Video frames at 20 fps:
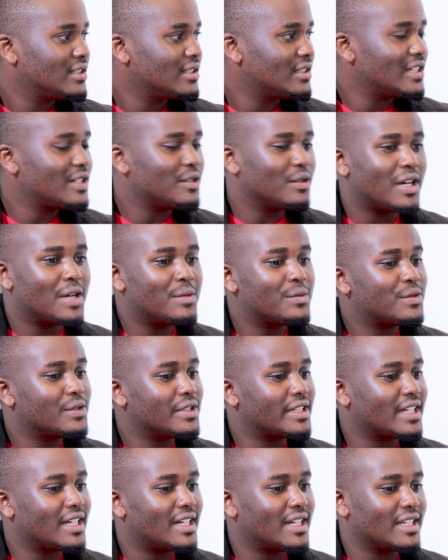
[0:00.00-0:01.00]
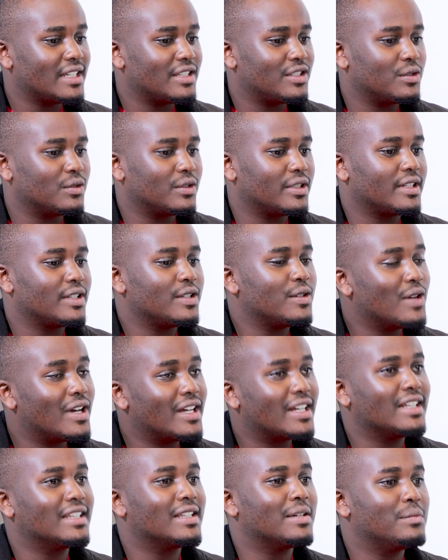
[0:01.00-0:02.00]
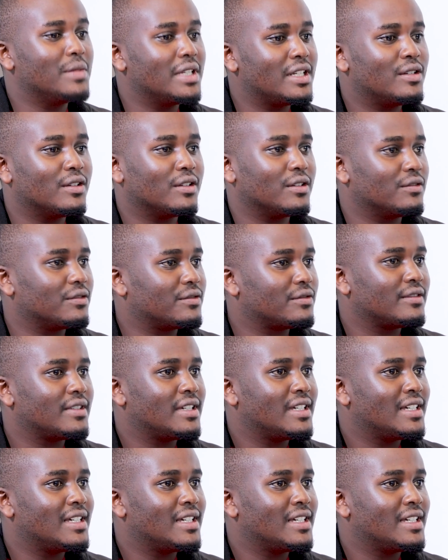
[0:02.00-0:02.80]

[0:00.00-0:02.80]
Then you come to realize you are in the middle of